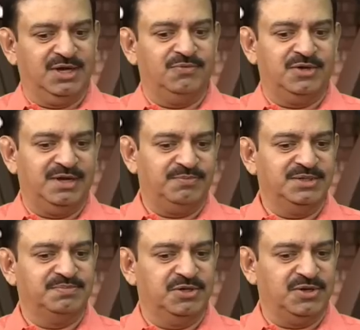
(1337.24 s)
what
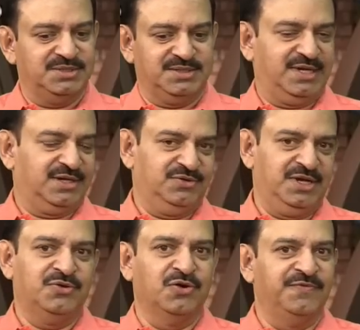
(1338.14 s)
happens because like
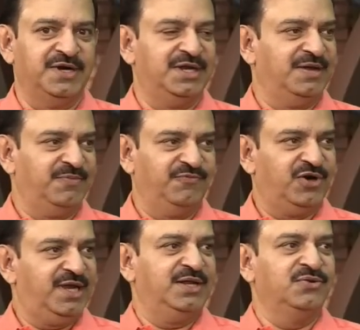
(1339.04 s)
during COVID time,
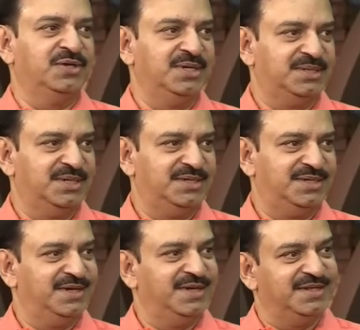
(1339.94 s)
what I noticed is
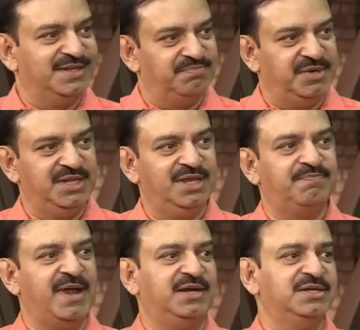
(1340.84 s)
the breathing
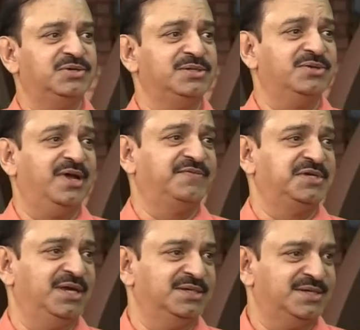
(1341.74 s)
patterns also have
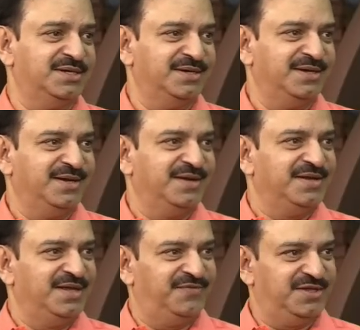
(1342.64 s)
changed.
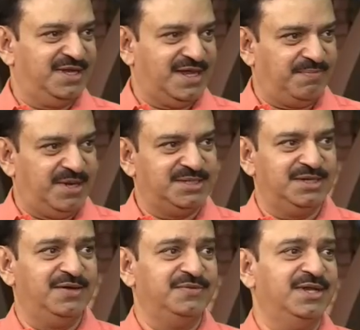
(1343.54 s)
Even the
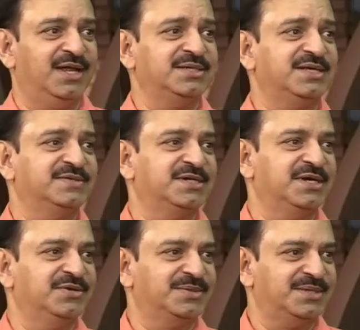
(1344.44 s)
capacity of the lungs has
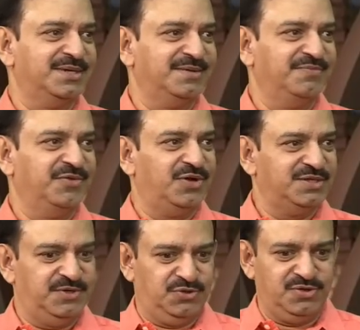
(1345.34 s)
reduced
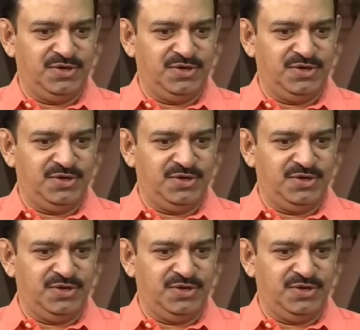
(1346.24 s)
because we don't